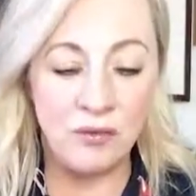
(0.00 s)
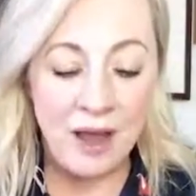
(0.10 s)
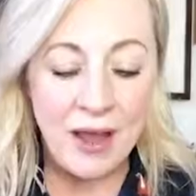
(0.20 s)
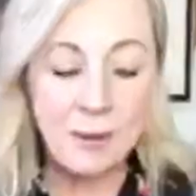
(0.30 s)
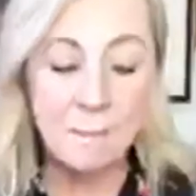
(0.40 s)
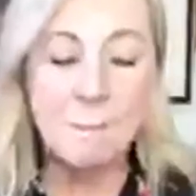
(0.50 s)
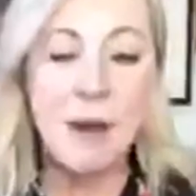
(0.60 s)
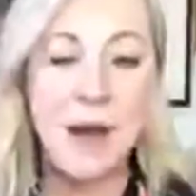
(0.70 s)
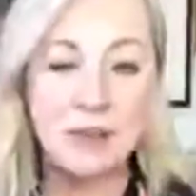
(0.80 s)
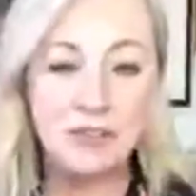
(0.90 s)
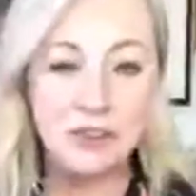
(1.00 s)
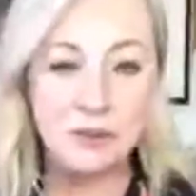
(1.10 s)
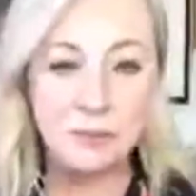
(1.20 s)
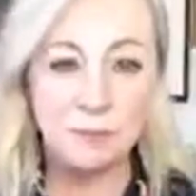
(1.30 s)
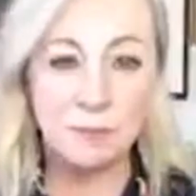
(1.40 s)
If I
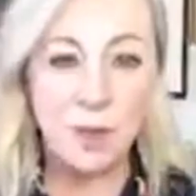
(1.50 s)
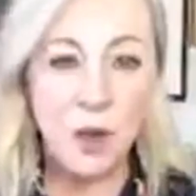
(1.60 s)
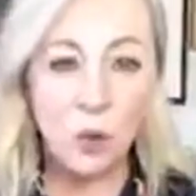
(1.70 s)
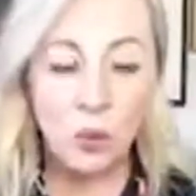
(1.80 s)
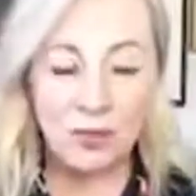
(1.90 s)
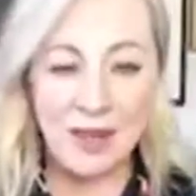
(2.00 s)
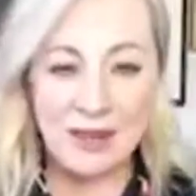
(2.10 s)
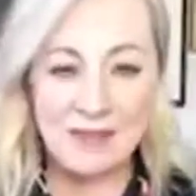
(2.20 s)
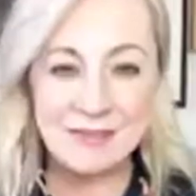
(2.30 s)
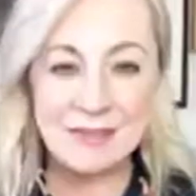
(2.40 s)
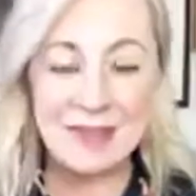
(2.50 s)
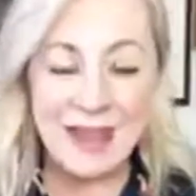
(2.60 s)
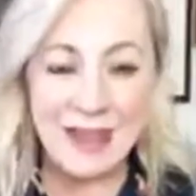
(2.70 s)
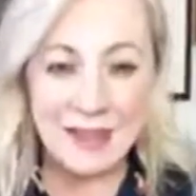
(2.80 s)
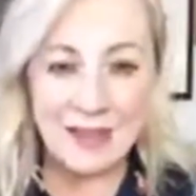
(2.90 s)
imagine what that is
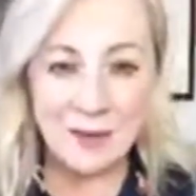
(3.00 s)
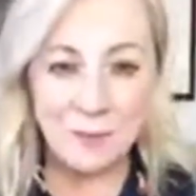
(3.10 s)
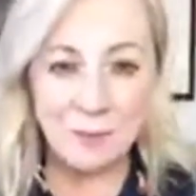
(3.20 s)
like,